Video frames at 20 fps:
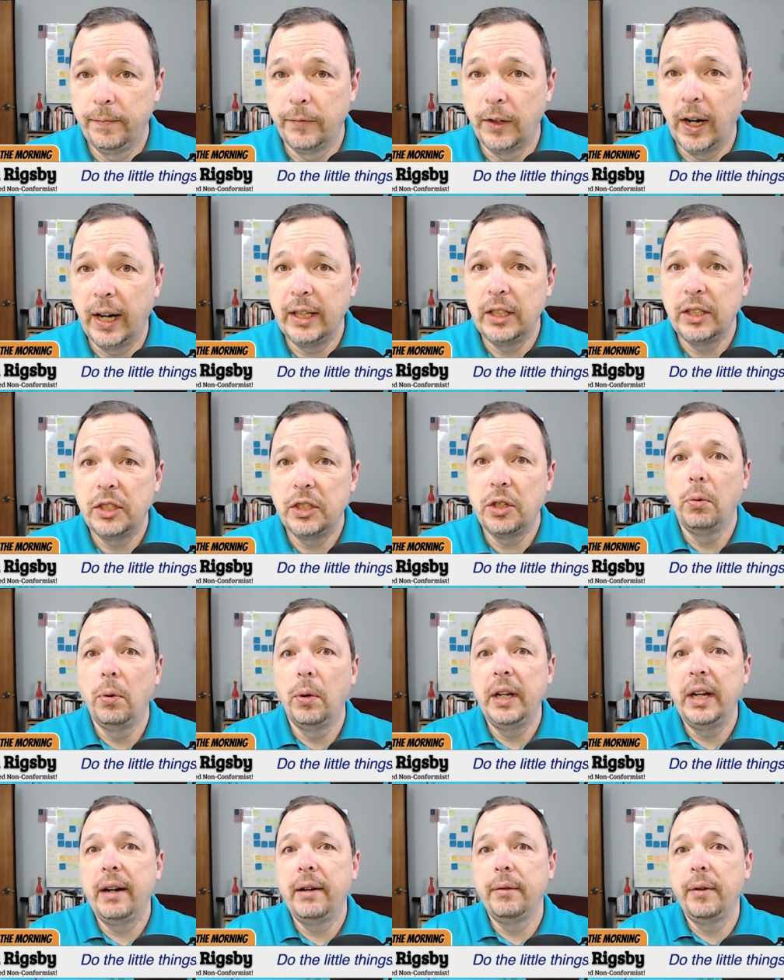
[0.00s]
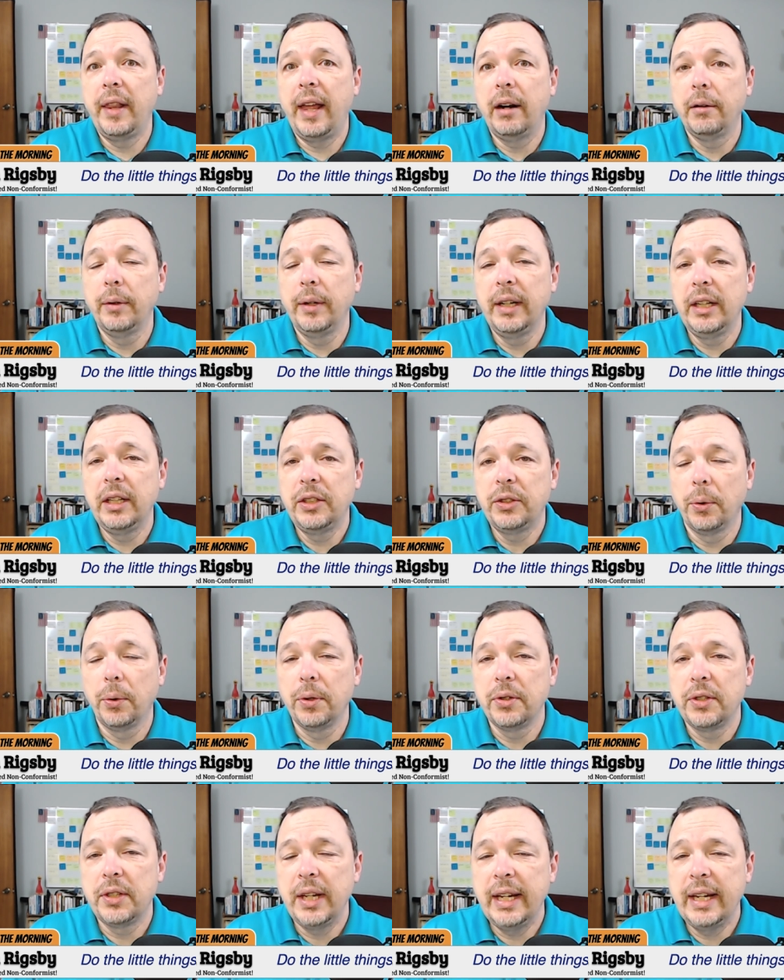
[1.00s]
Right. So whatever that
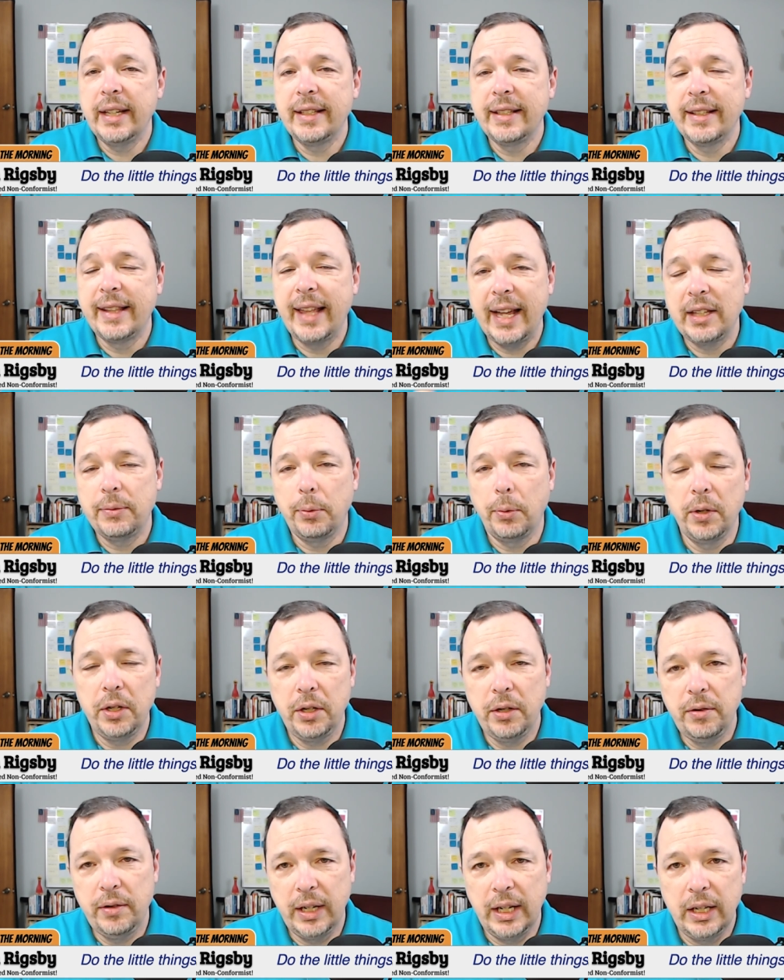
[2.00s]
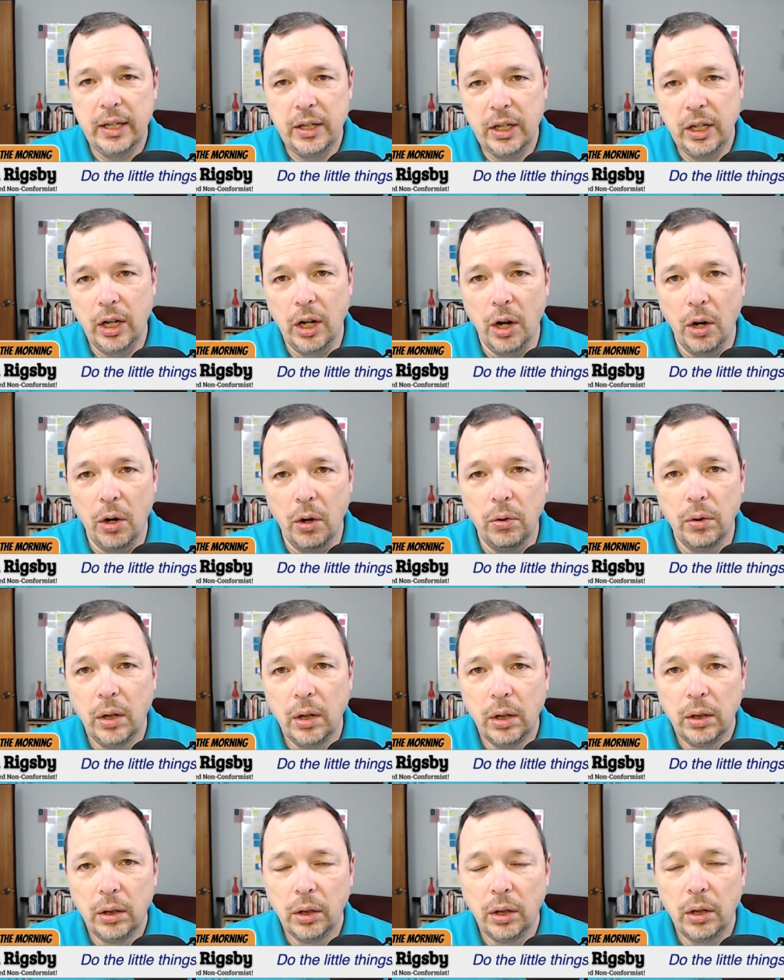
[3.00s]
resource is, that's what you need to go
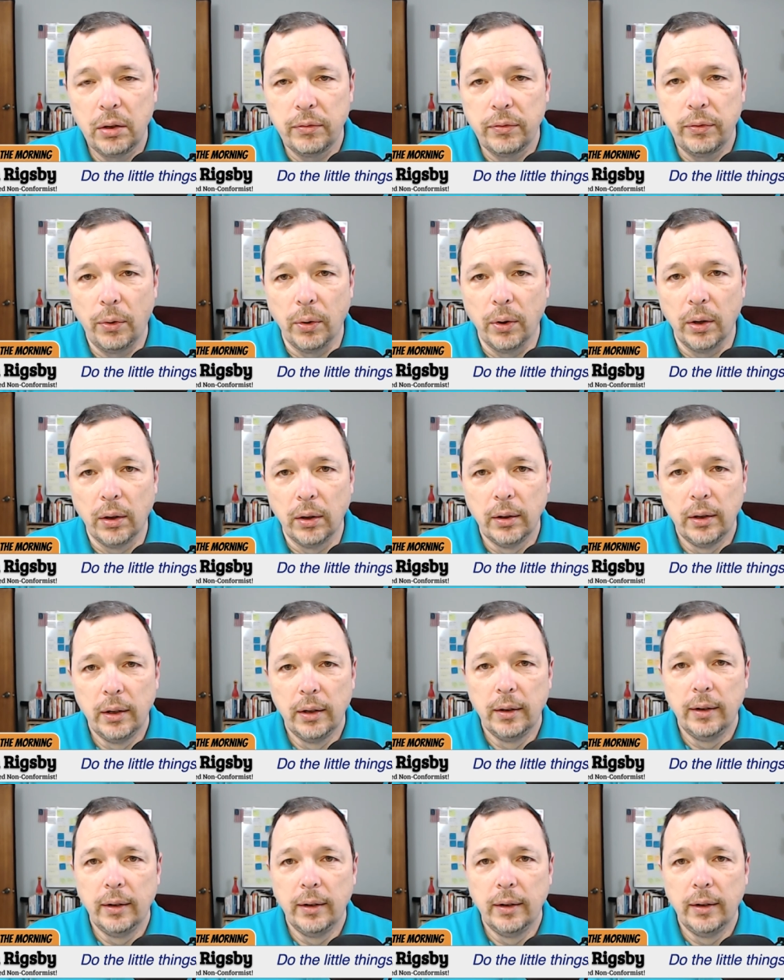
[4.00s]
look for.